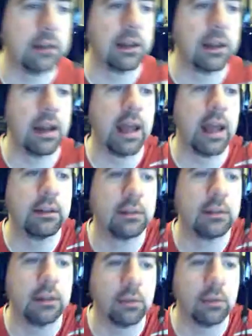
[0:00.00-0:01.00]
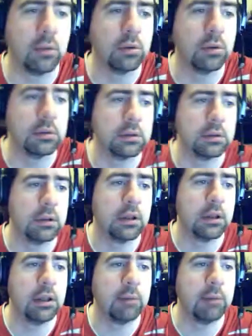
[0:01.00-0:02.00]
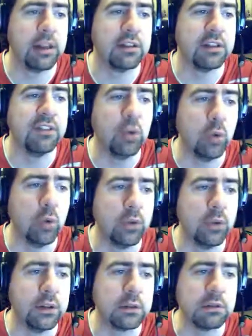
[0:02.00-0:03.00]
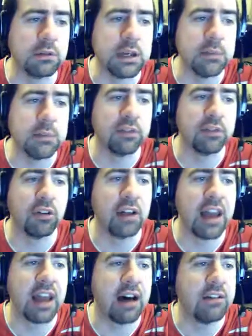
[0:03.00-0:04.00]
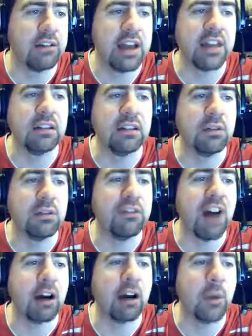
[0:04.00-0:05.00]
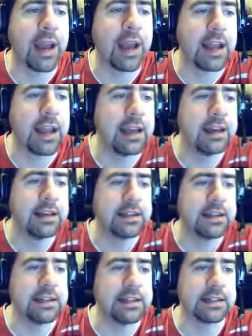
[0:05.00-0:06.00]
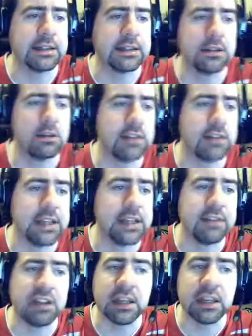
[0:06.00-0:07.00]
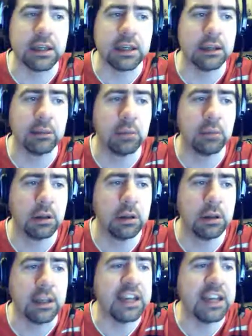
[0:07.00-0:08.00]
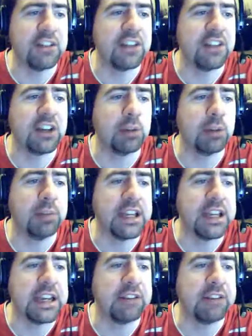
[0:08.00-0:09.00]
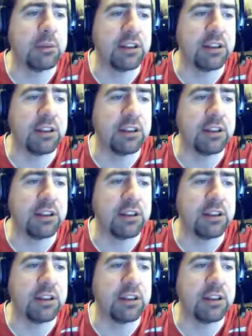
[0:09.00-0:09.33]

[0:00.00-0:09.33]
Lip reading: in their nests as awoken by this fool that screams for a love that is so far away it cannot even hear him. Even if he could bleed from his